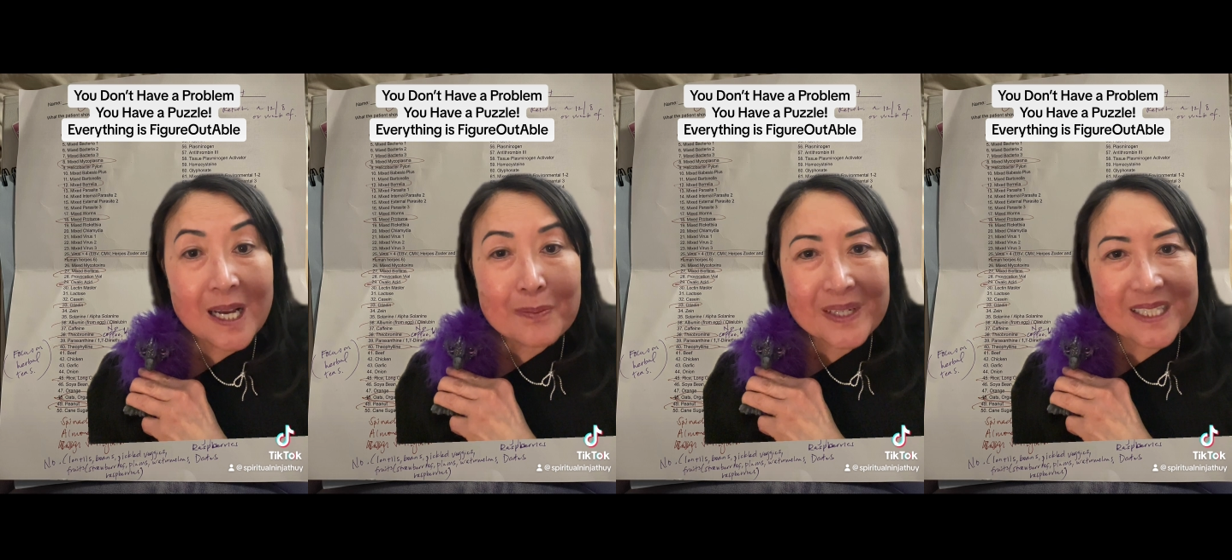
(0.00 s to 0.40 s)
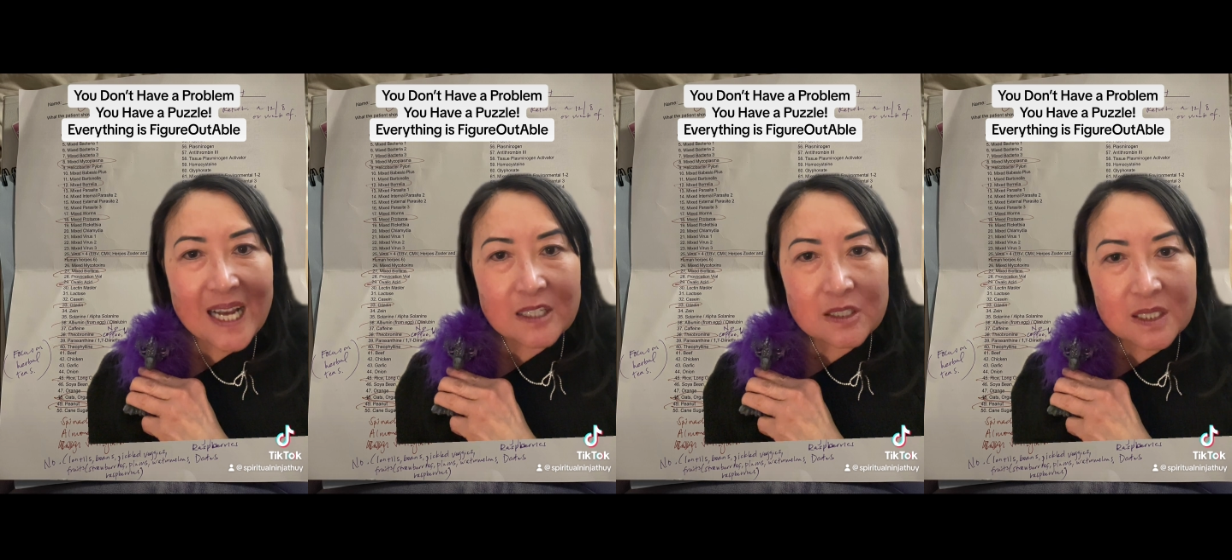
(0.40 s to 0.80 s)
but it's
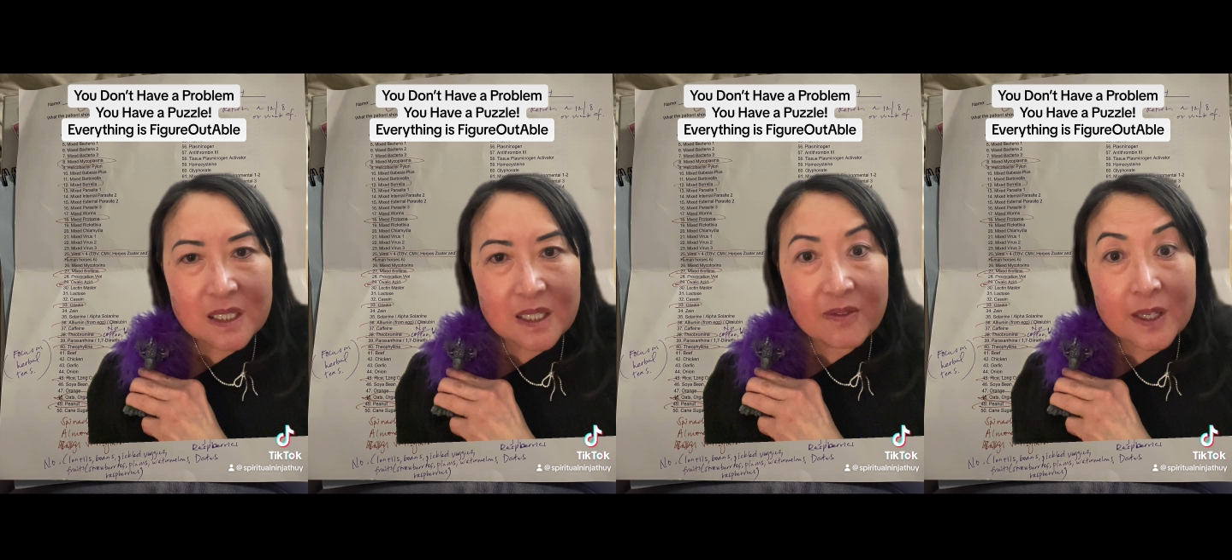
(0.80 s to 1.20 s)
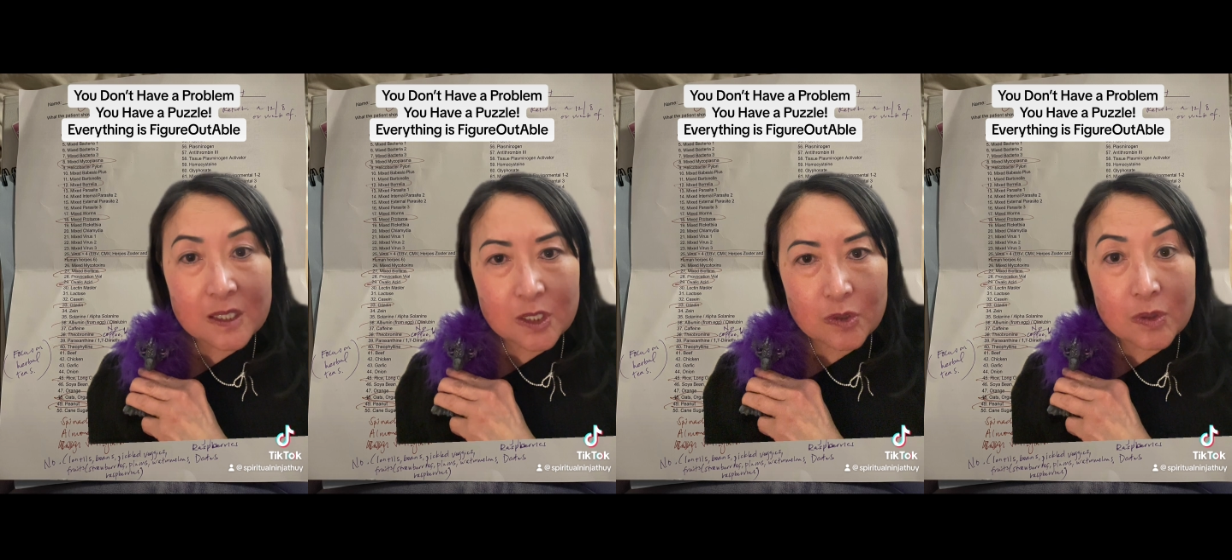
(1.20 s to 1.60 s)
actually giving
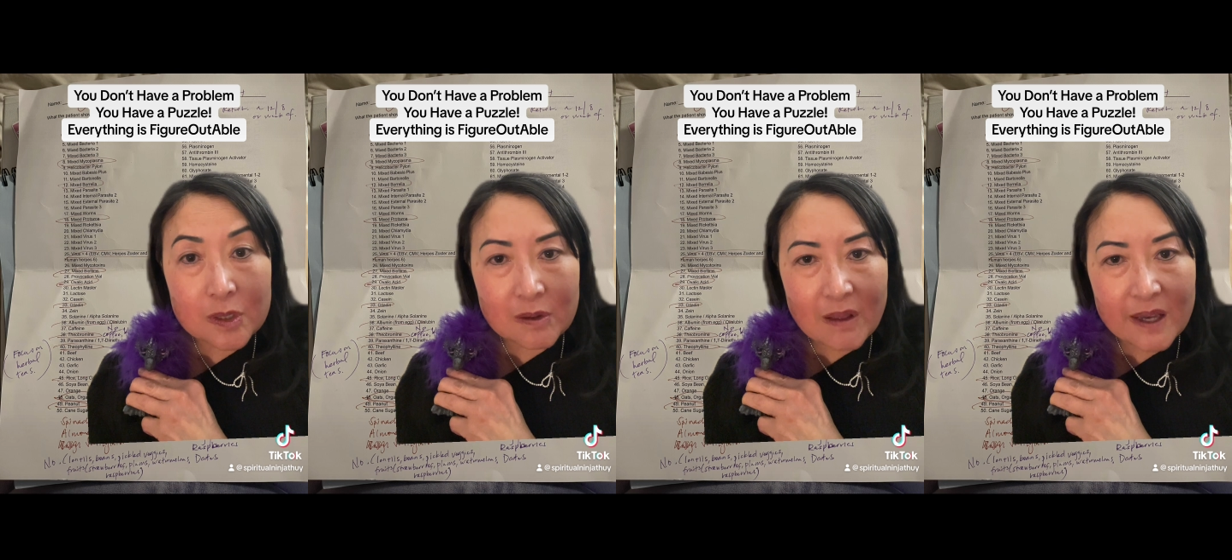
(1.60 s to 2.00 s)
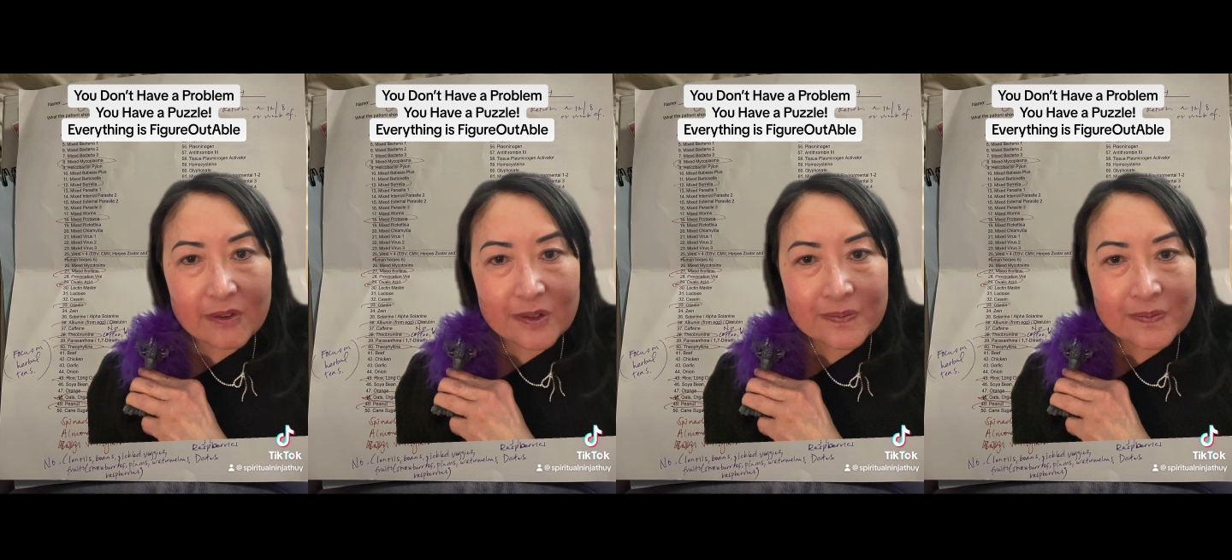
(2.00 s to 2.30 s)
you your life.